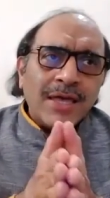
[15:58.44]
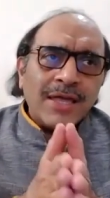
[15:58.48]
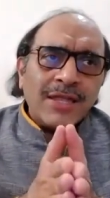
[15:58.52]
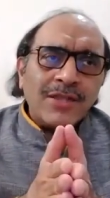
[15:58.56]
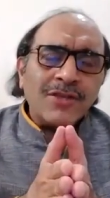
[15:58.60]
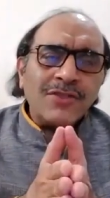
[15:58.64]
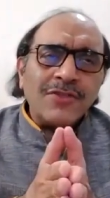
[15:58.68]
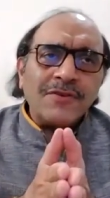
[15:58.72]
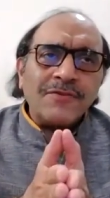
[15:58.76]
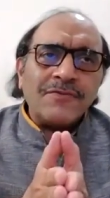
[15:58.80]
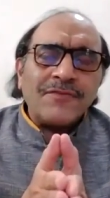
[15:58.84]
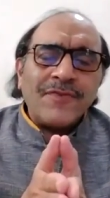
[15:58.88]

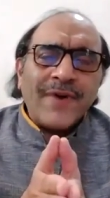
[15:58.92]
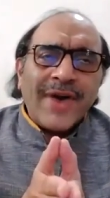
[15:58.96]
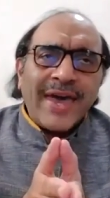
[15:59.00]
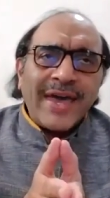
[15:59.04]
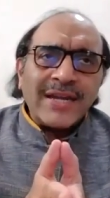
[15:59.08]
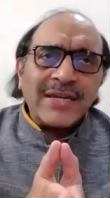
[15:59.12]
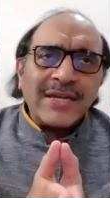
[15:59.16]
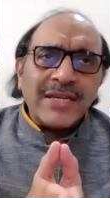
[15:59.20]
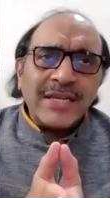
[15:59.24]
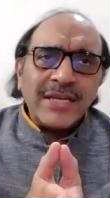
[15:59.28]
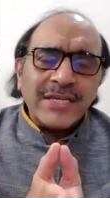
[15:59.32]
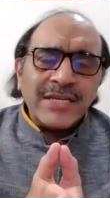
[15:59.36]
Now, the
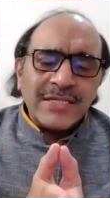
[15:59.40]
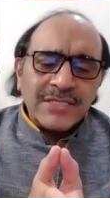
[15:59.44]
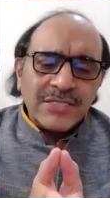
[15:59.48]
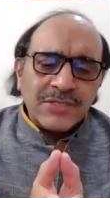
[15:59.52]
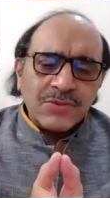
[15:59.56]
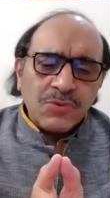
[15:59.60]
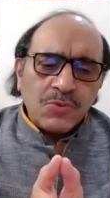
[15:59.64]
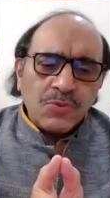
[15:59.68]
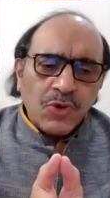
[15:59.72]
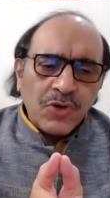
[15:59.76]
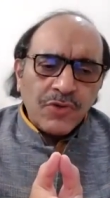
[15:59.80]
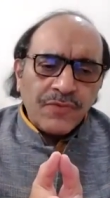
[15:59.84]
fact
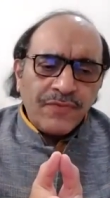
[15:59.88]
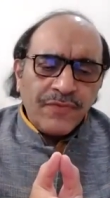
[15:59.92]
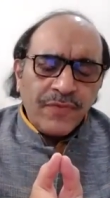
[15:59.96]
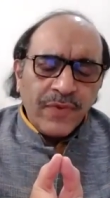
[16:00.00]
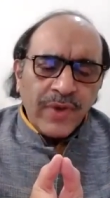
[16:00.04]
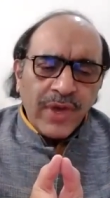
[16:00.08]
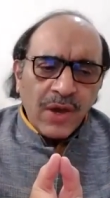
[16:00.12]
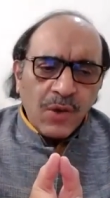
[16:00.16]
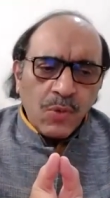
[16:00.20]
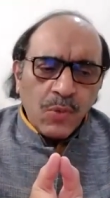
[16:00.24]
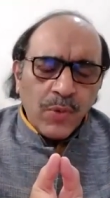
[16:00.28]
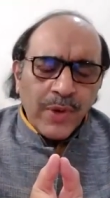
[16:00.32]
is, what
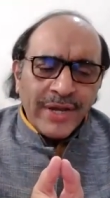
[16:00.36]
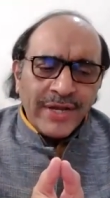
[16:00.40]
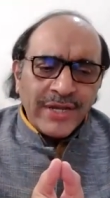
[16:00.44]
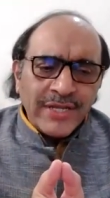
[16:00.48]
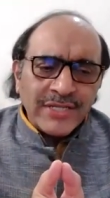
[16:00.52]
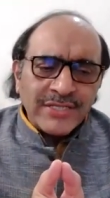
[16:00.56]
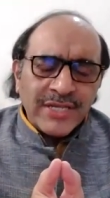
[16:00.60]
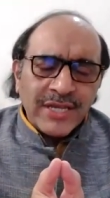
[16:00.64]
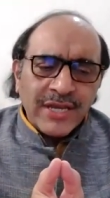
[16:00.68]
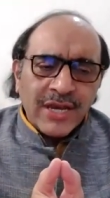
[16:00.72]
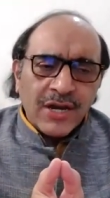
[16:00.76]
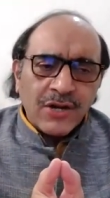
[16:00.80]
we are
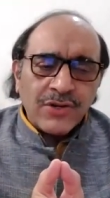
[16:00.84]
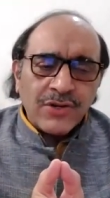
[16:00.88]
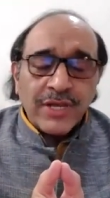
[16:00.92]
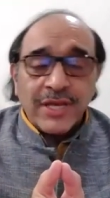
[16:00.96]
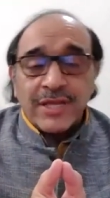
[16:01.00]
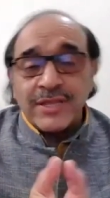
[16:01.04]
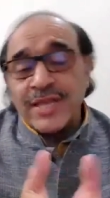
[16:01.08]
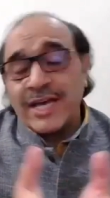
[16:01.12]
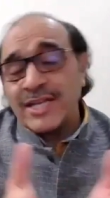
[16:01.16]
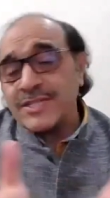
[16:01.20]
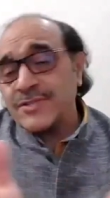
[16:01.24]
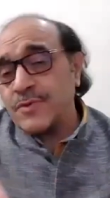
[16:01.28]
witnessing out
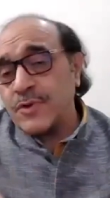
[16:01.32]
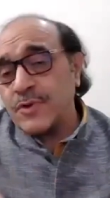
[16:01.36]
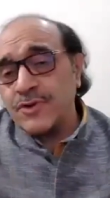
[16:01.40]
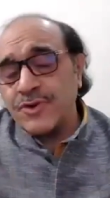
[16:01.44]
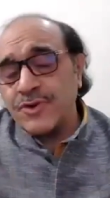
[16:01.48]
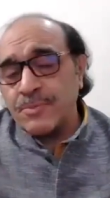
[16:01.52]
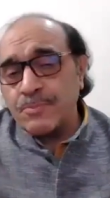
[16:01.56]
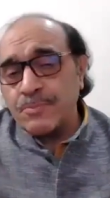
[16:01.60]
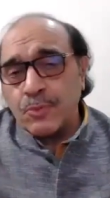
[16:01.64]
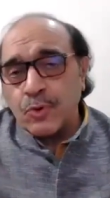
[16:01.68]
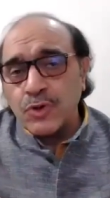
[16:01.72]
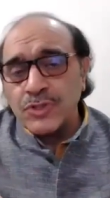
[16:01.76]
here, that's what
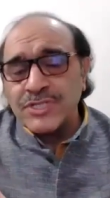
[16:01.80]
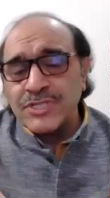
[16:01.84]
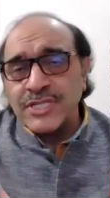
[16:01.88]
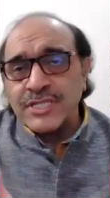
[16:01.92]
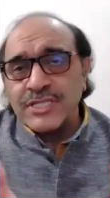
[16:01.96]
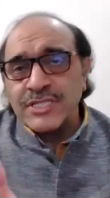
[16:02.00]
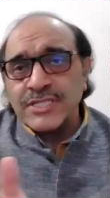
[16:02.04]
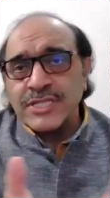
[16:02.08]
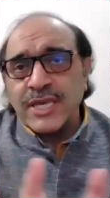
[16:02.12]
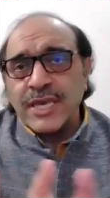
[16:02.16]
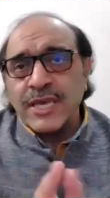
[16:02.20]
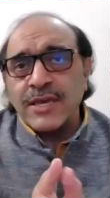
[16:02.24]
reports
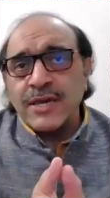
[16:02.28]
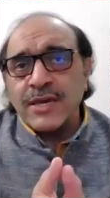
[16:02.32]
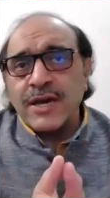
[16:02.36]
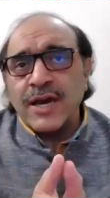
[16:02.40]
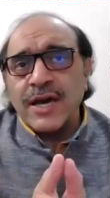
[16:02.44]
are saying.